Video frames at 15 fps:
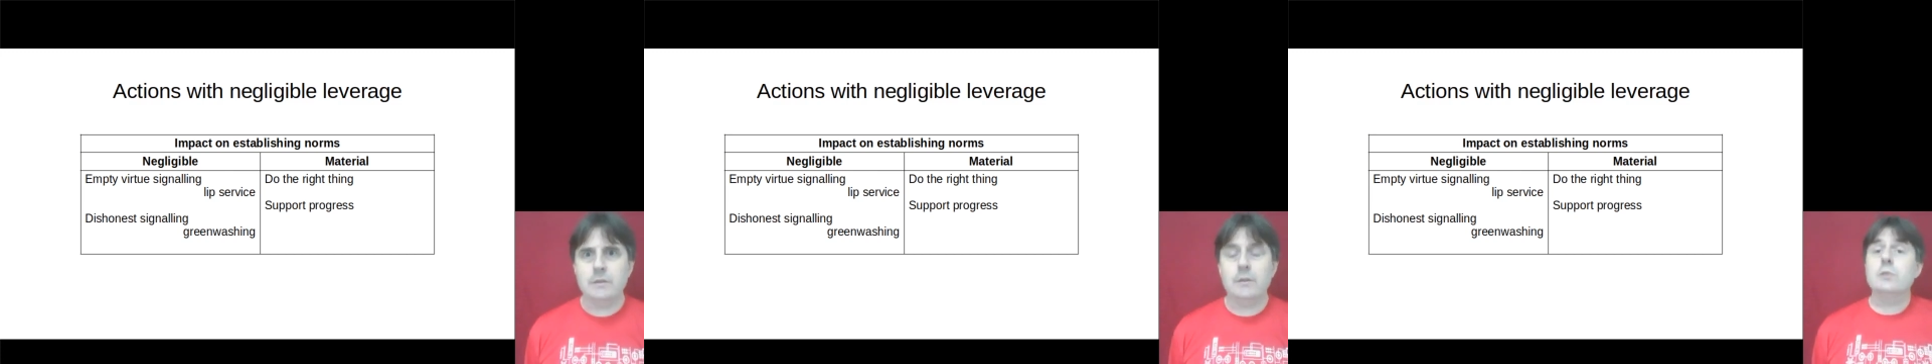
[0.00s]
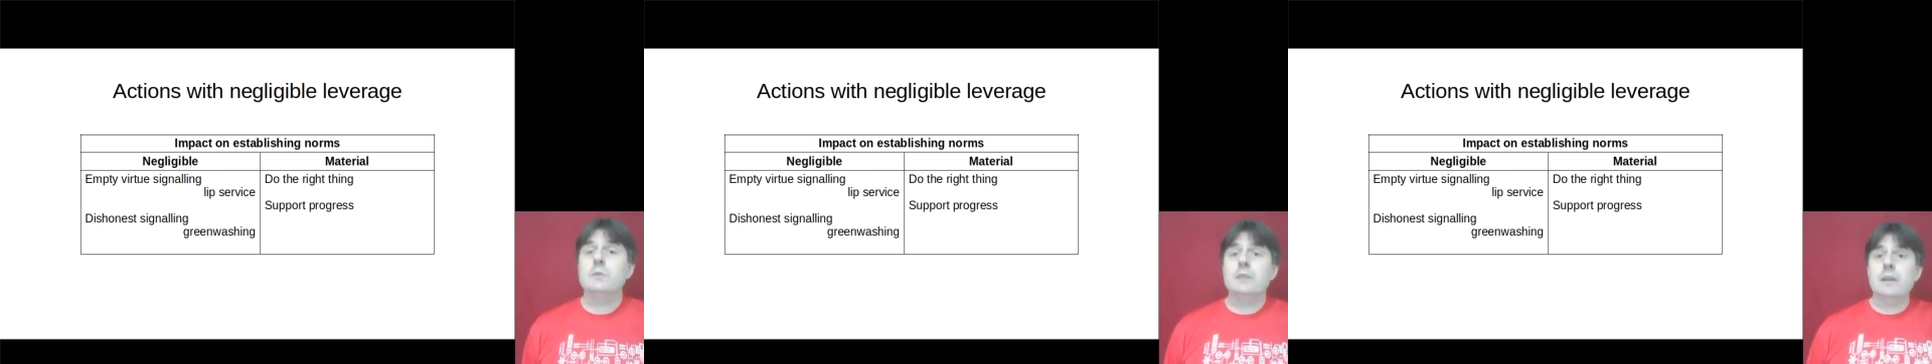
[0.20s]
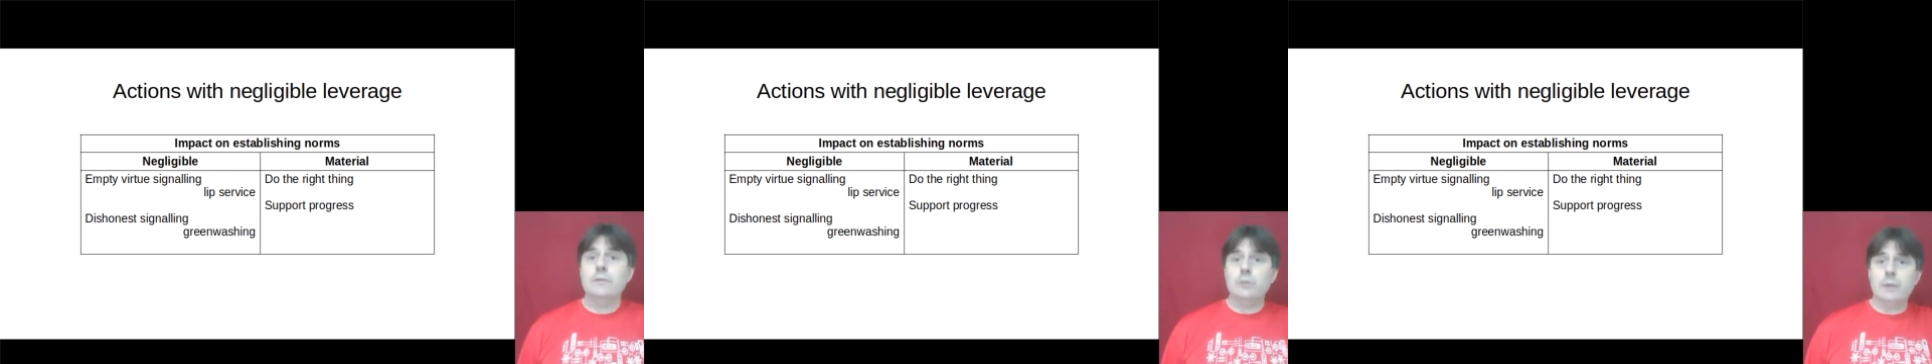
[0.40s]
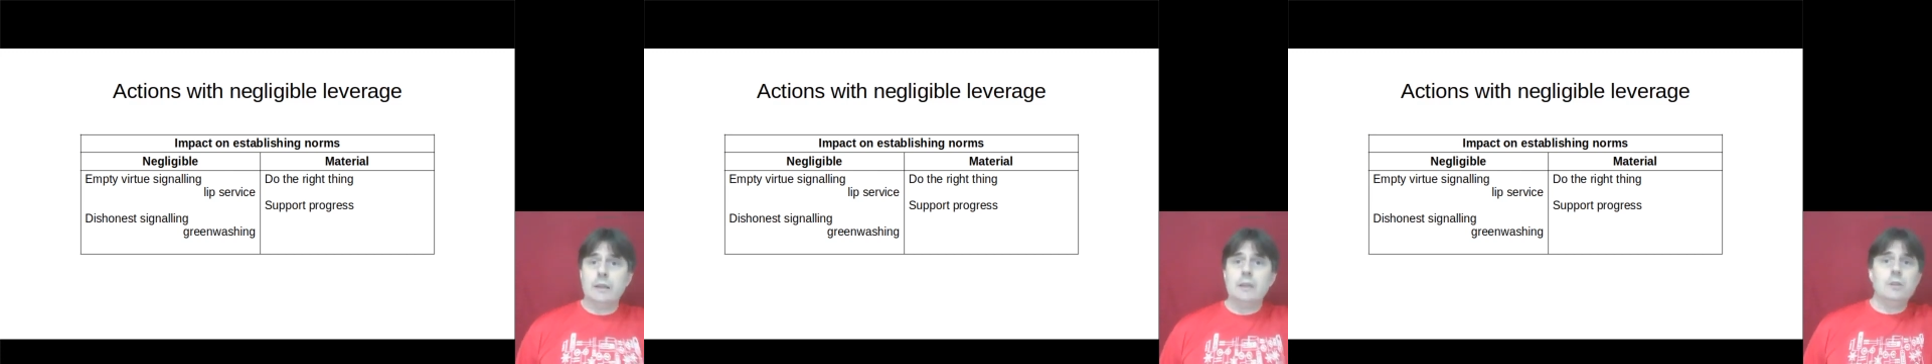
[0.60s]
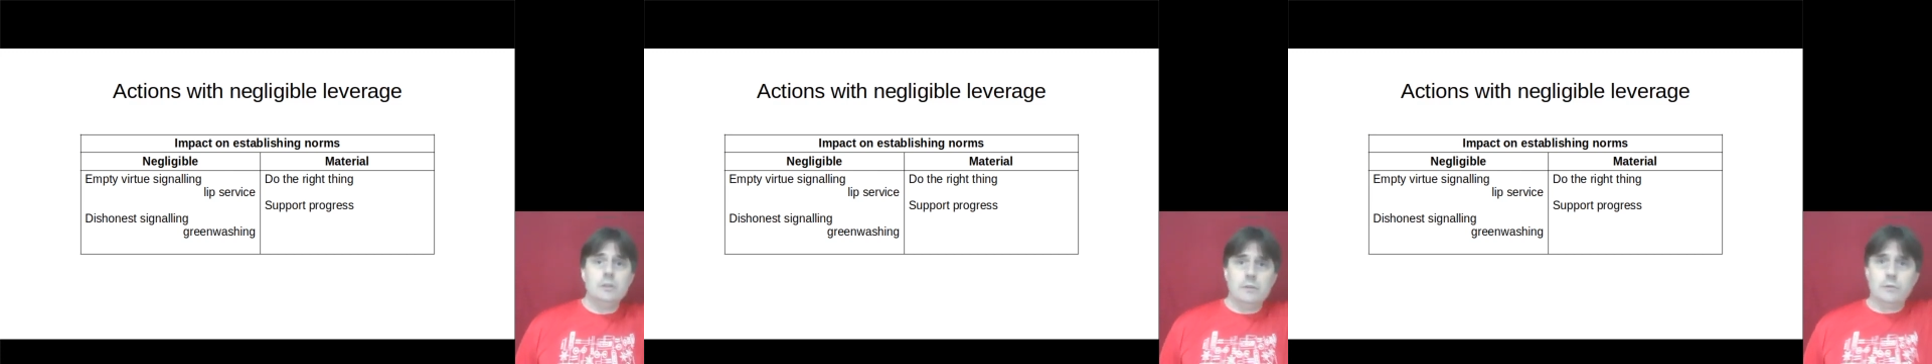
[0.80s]
Those which have direct
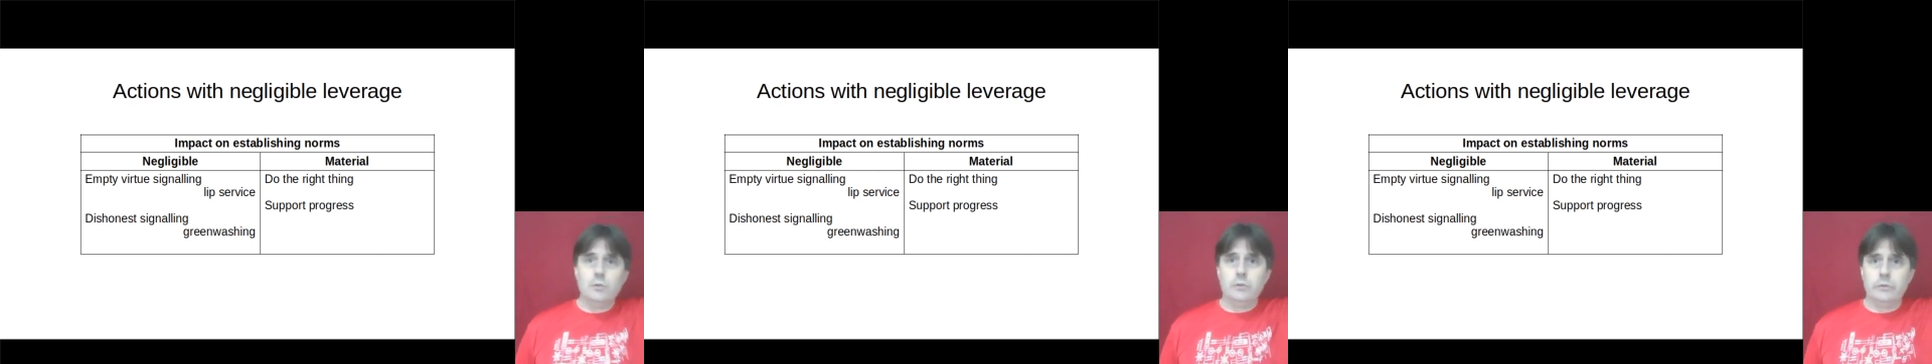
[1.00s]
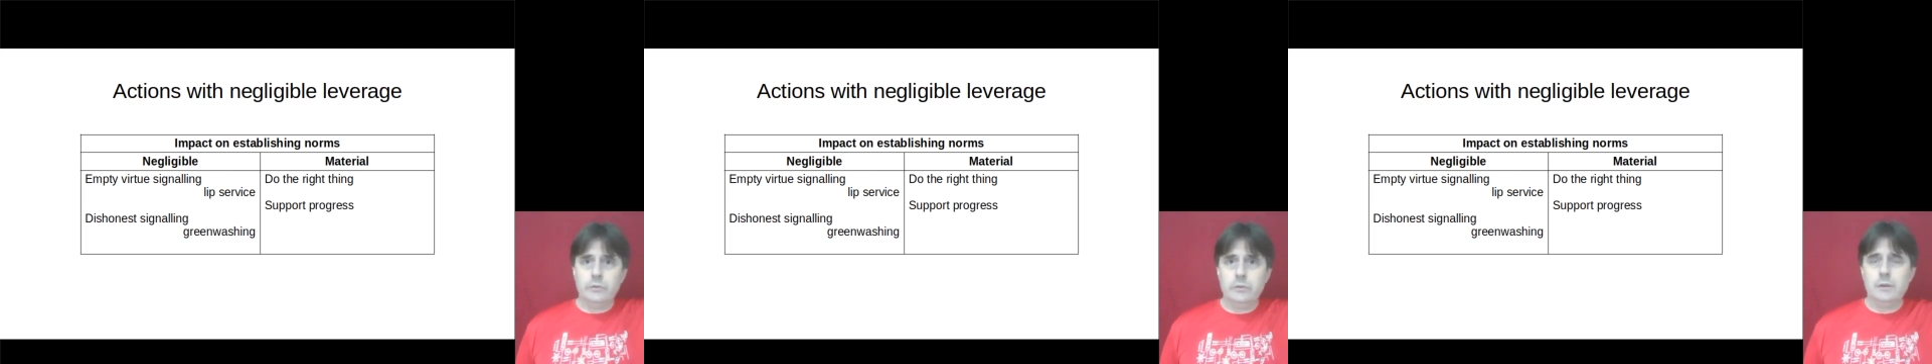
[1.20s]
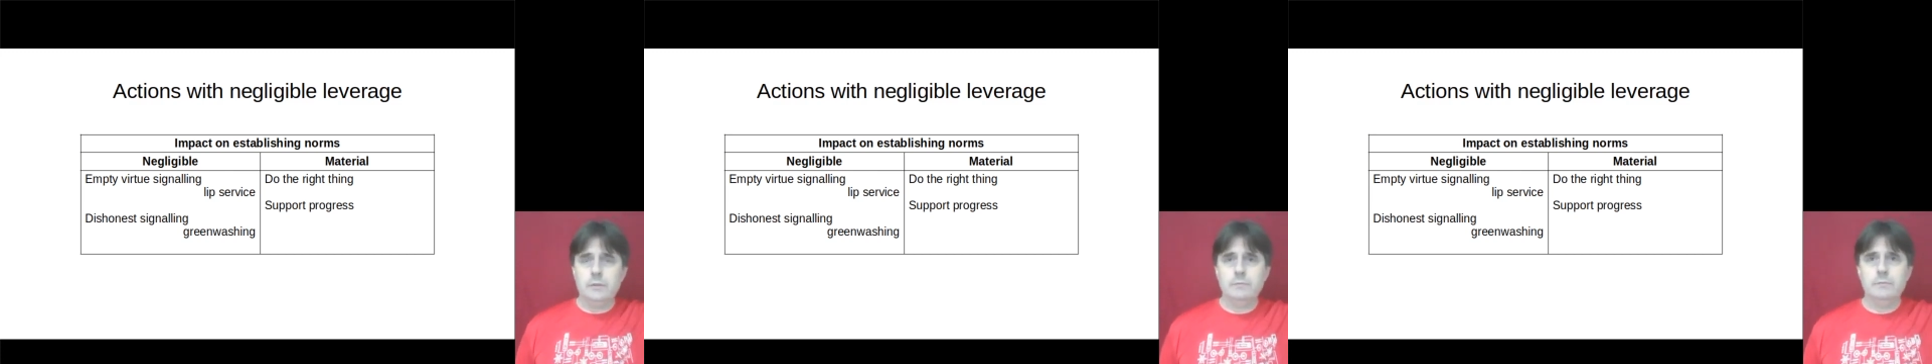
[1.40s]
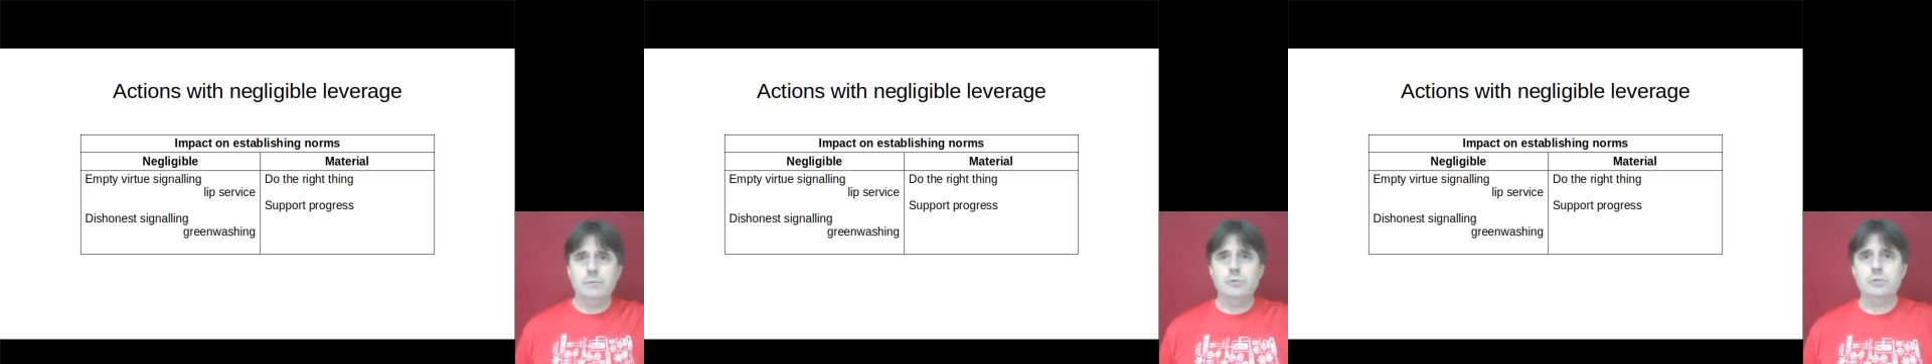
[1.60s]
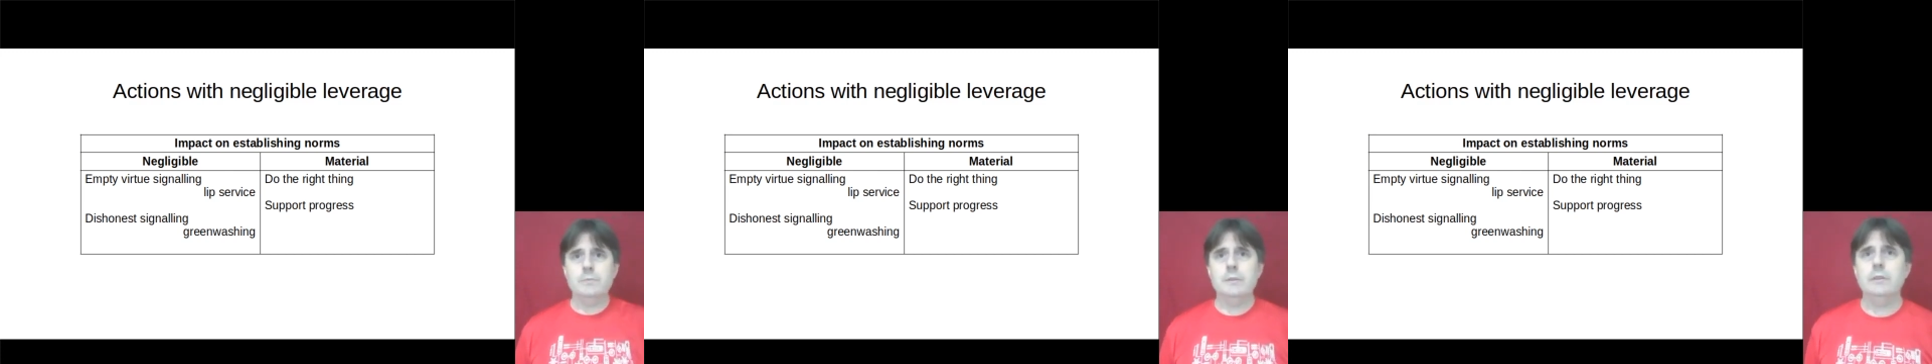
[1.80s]
leverage, of course, you
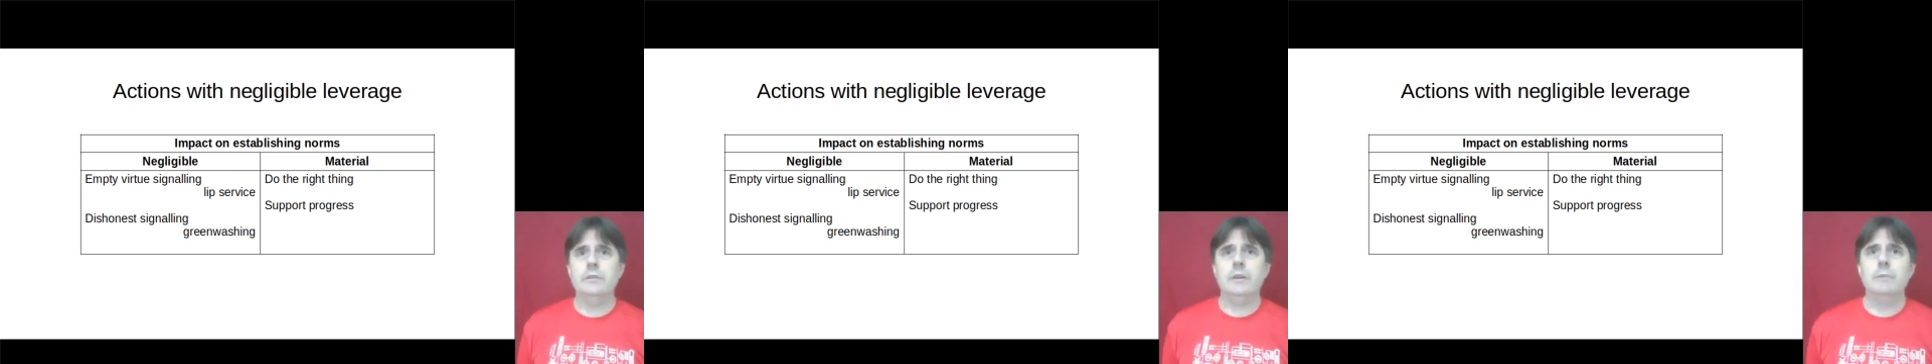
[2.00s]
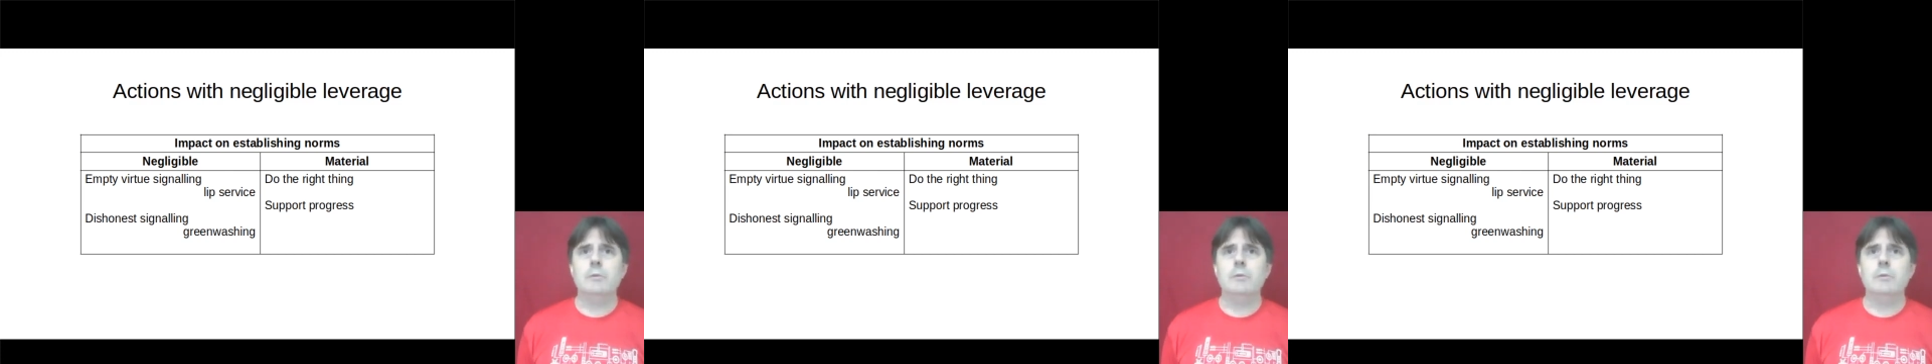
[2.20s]
should be using.